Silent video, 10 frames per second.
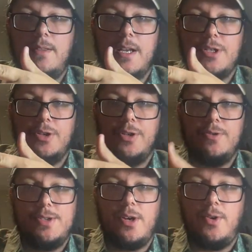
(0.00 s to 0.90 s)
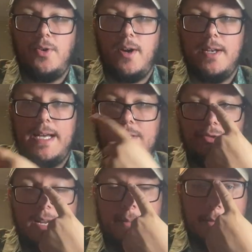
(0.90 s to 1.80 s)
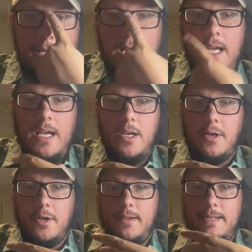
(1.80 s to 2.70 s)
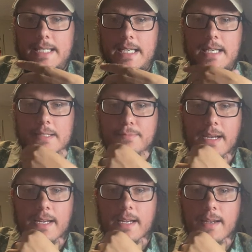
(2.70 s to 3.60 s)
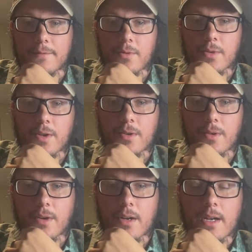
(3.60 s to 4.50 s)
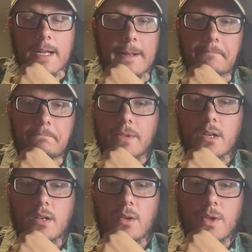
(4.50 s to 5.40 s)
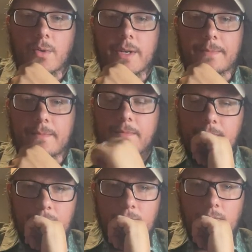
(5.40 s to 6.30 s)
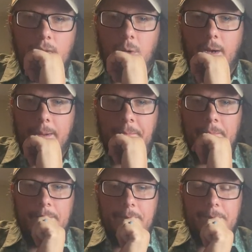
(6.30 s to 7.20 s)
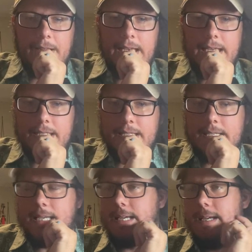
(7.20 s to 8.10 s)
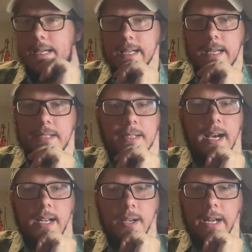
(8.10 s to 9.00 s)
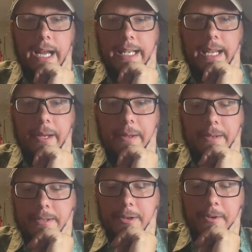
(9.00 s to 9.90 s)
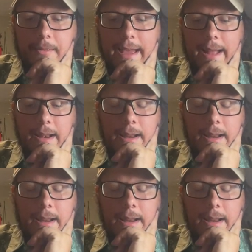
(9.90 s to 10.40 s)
that you're using a crawdad trap. It could be seen as baiting. If you do, don't do it. Okay? It's not a good idea to do that.